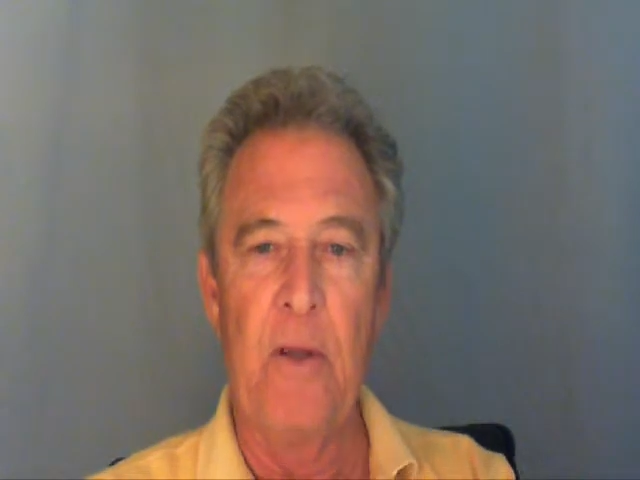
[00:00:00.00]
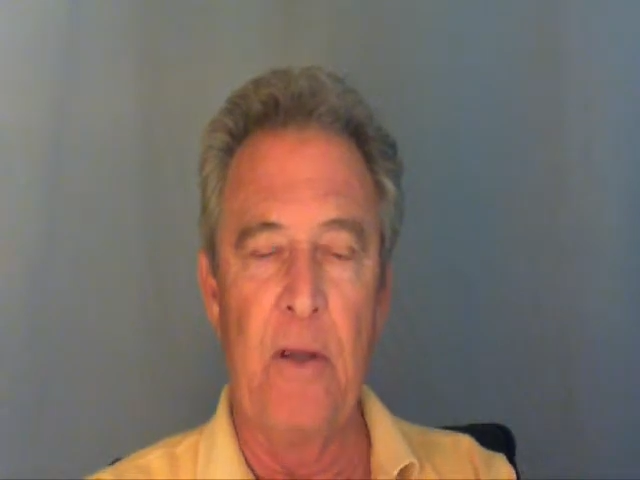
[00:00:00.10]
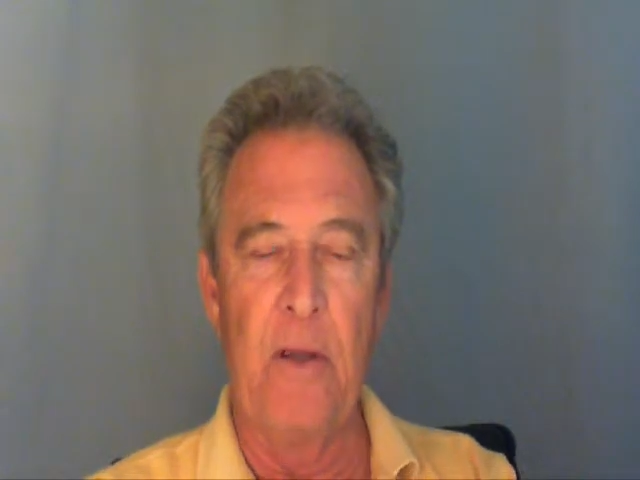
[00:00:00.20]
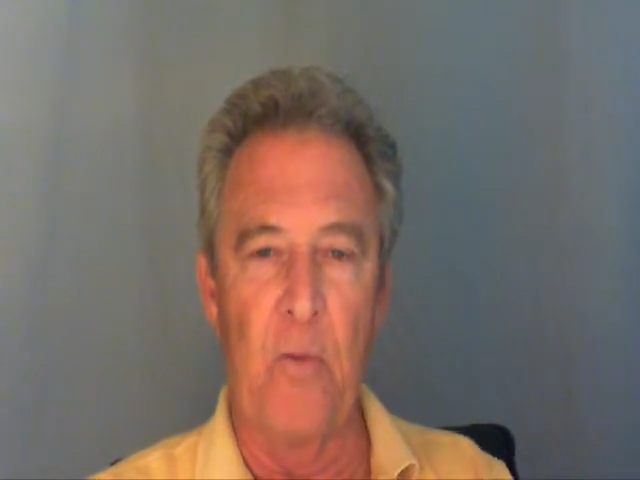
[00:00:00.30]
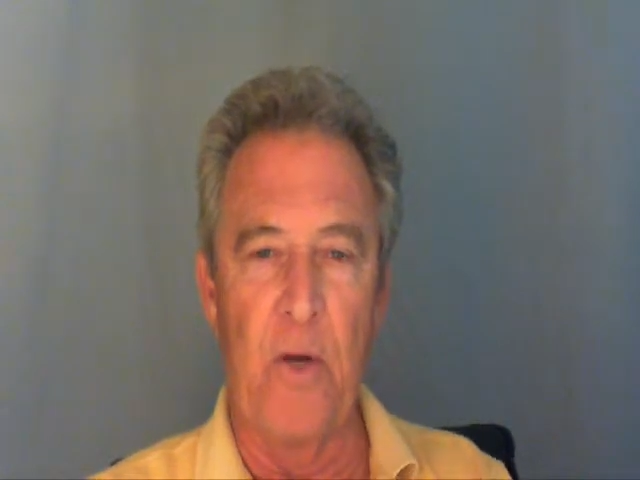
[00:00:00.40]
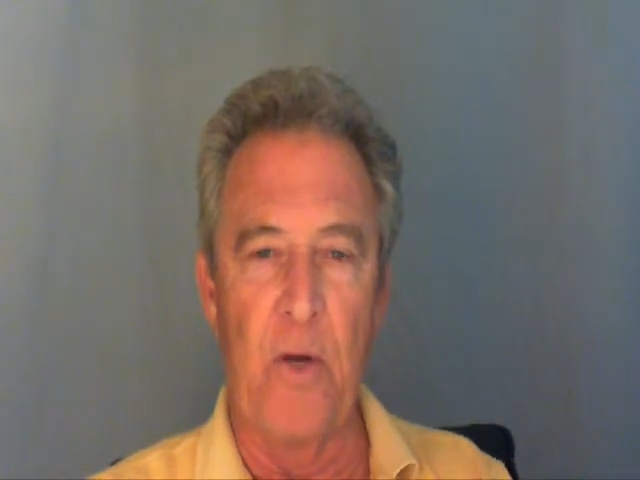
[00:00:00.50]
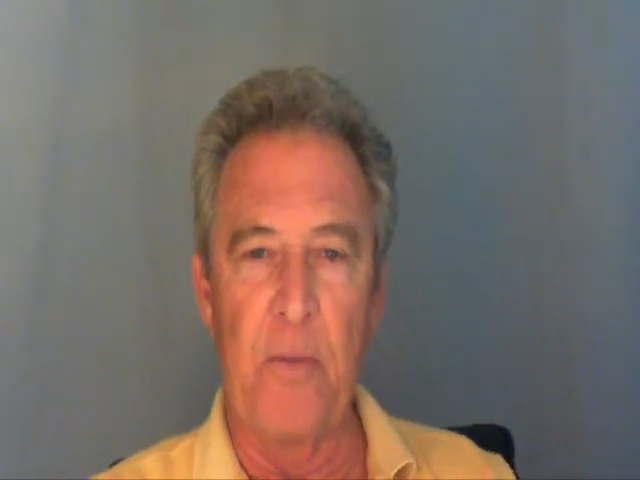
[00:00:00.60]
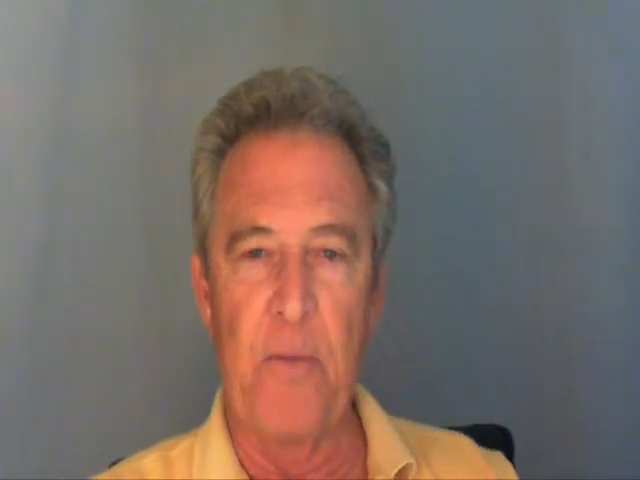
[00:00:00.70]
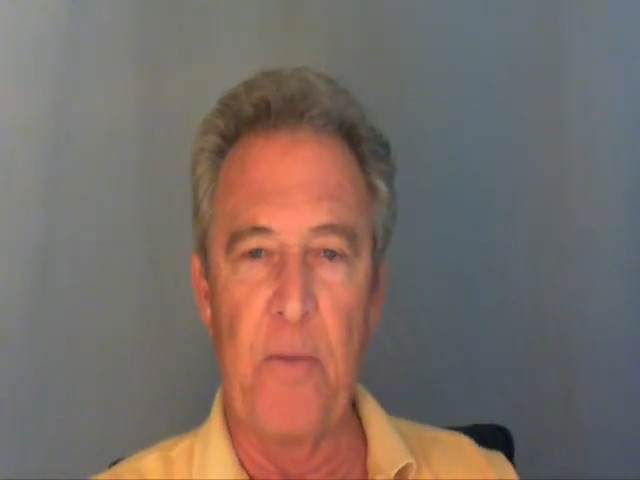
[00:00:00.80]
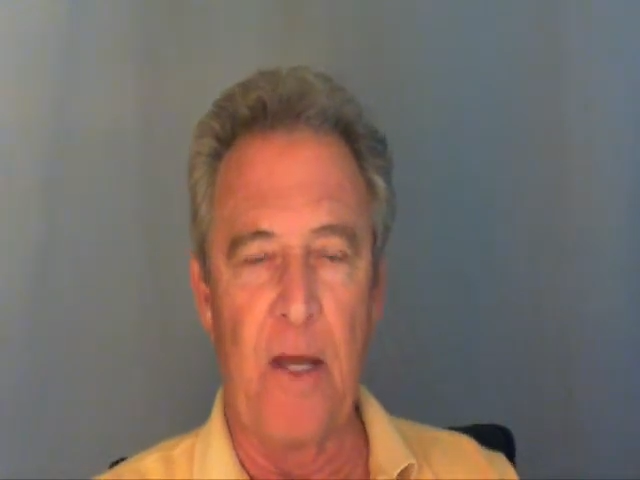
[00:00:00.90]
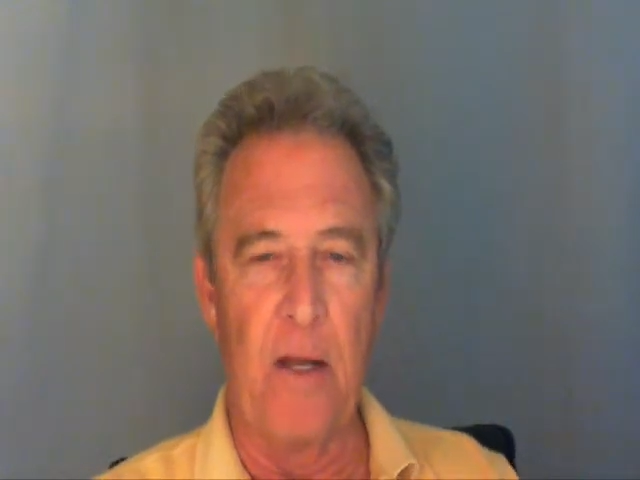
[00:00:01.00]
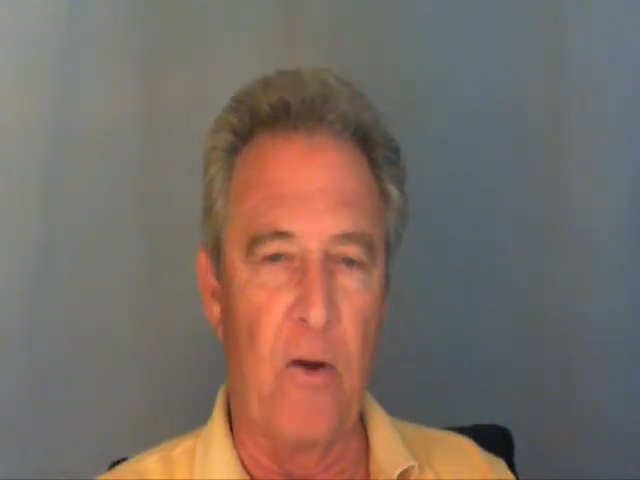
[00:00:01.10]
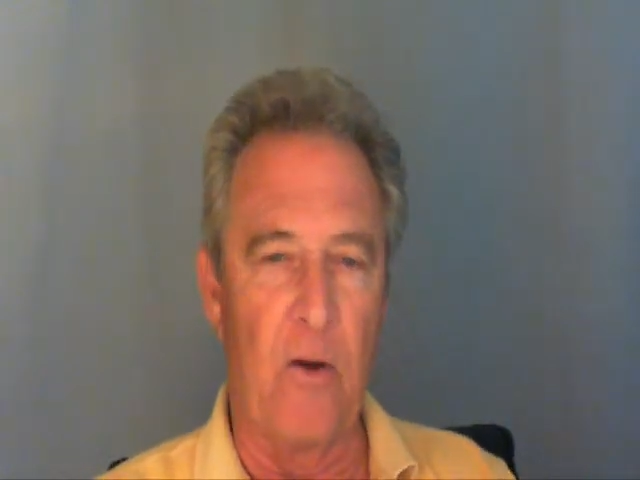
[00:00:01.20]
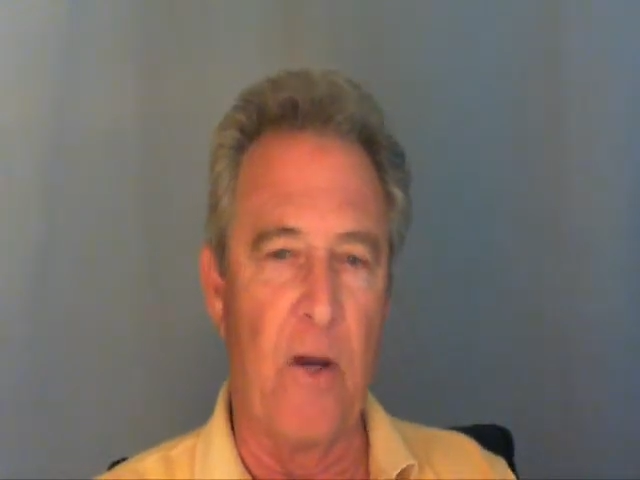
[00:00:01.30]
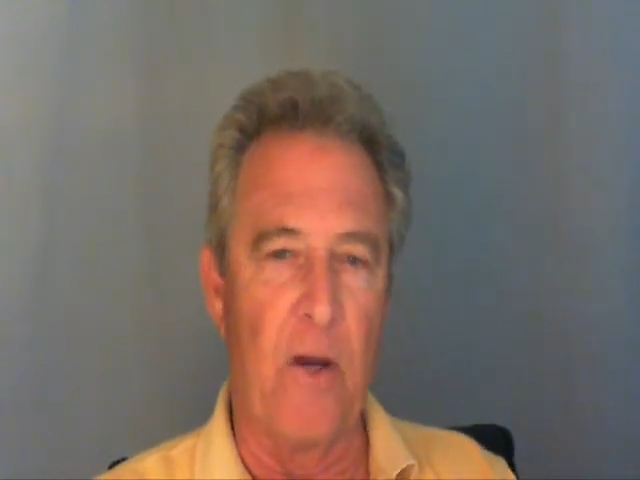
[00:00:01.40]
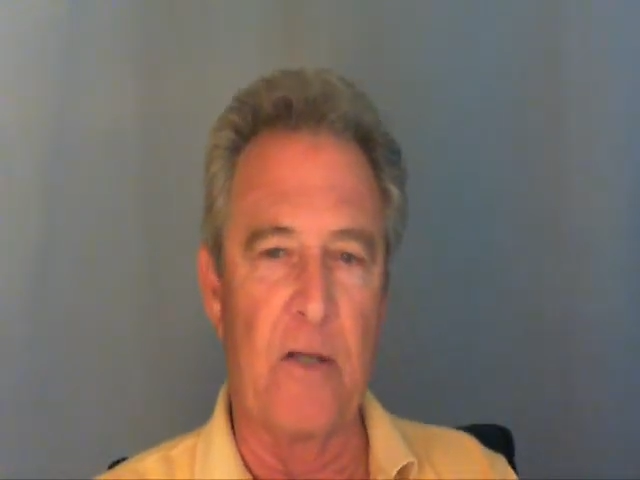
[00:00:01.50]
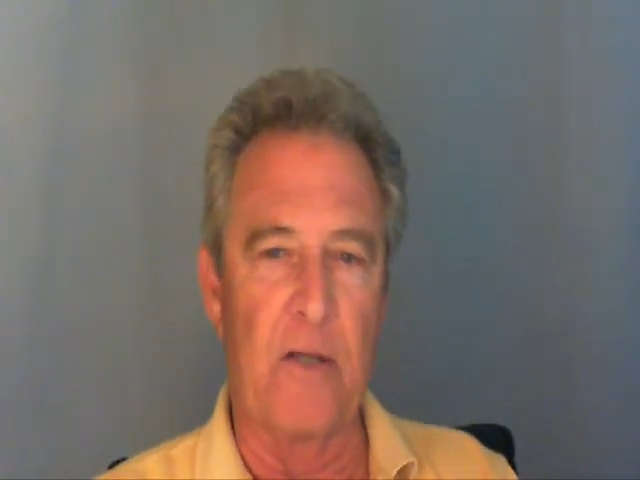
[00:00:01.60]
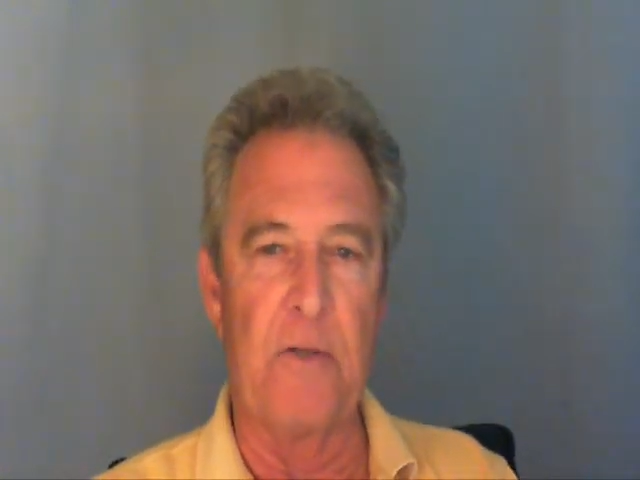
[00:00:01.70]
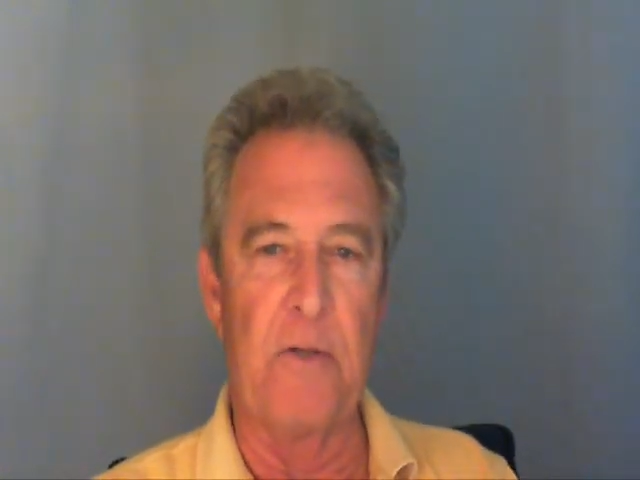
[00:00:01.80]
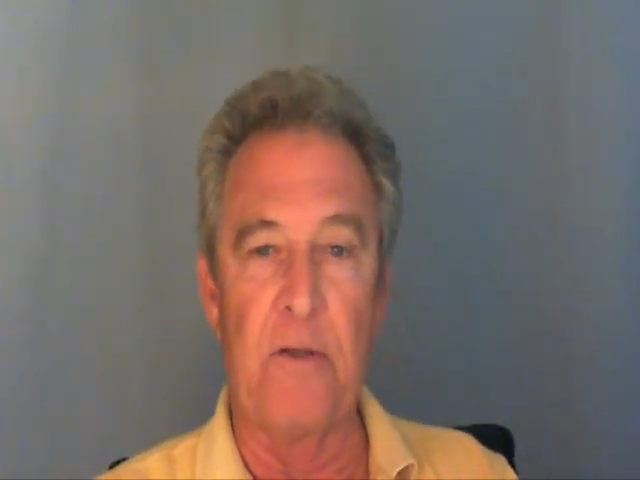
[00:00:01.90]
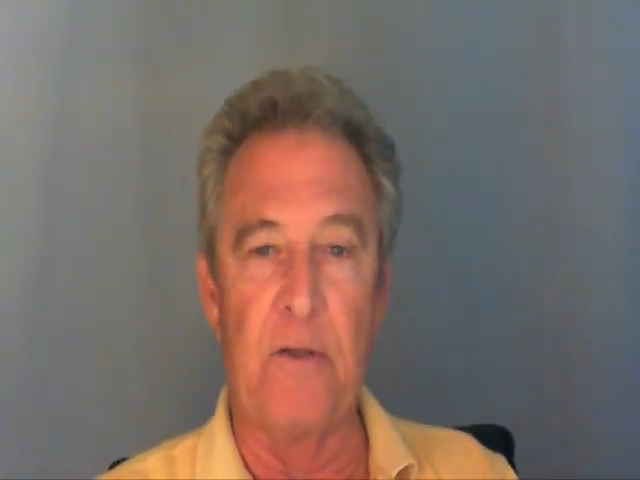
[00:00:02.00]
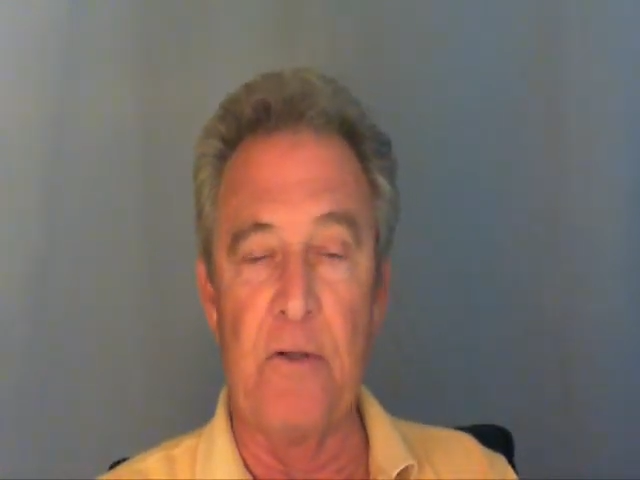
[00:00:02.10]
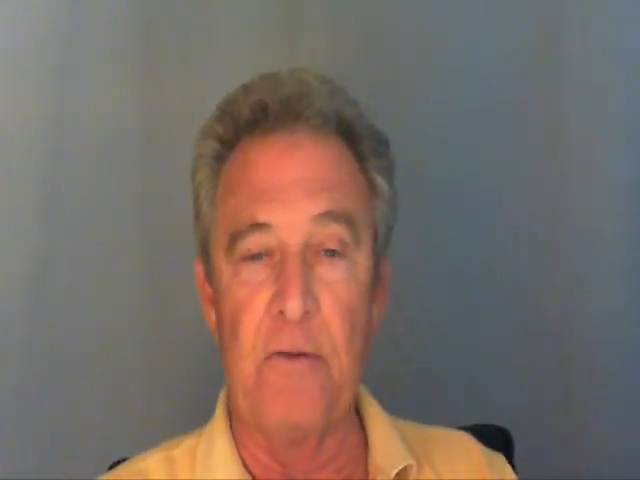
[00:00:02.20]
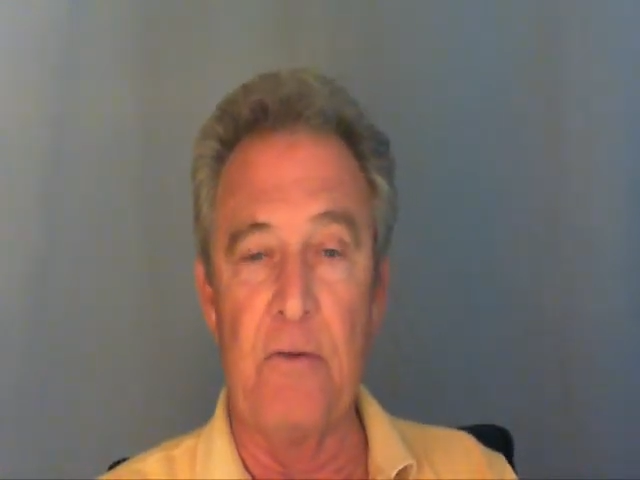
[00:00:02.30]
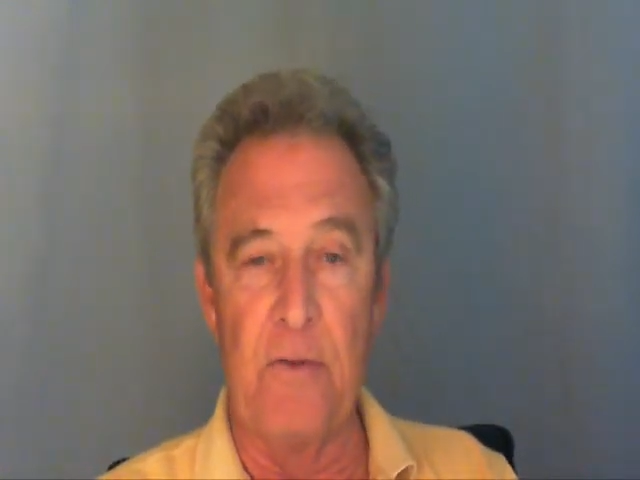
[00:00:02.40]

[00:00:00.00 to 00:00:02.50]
and it'll bring up a dialog box which tells you